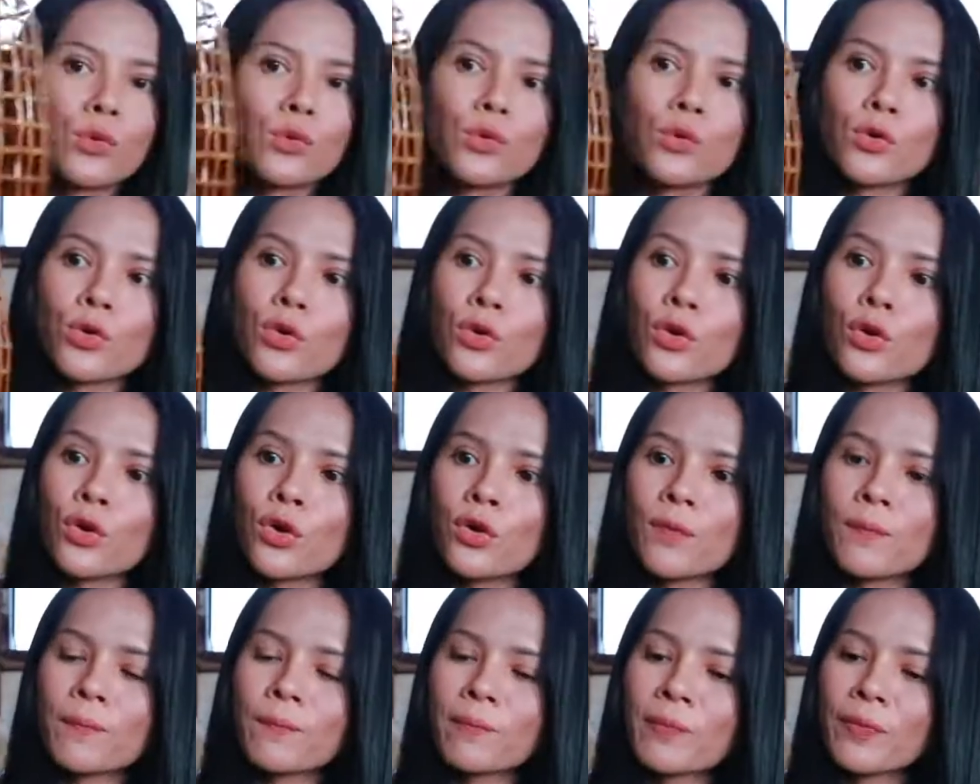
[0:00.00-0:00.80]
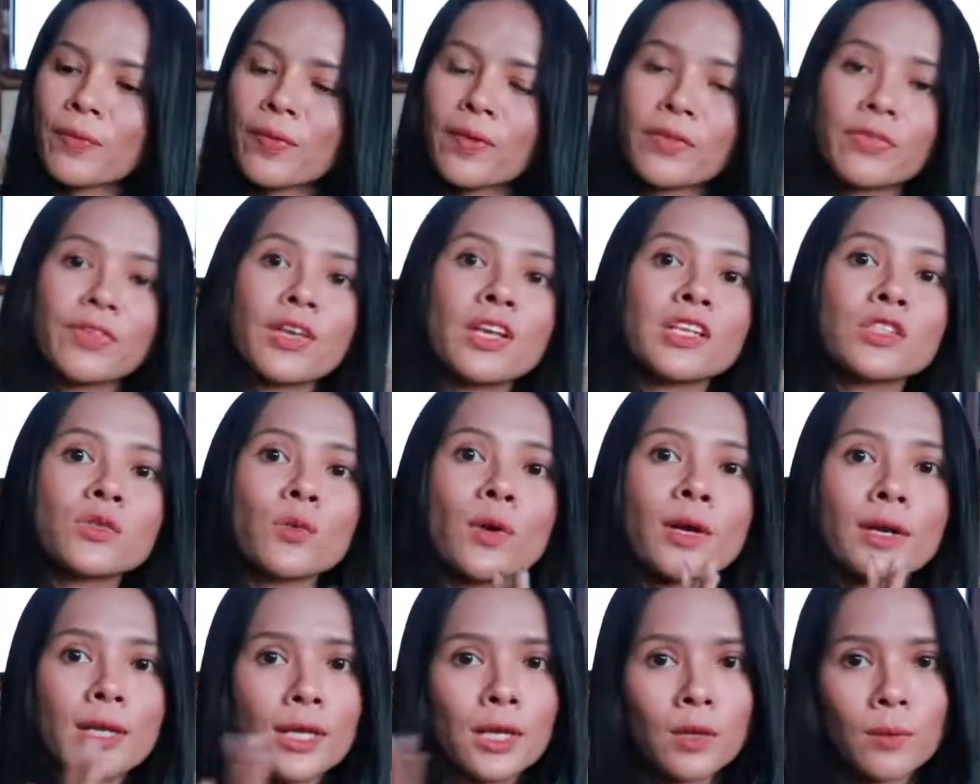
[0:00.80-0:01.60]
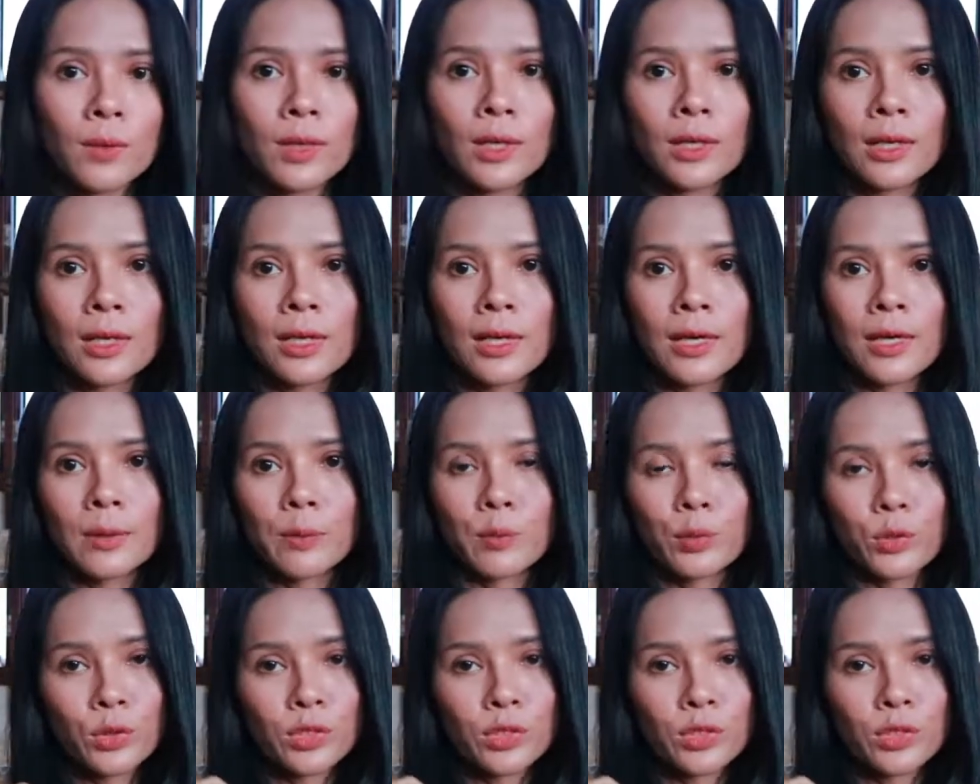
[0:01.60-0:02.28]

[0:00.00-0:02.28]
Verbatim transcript: cool this one even like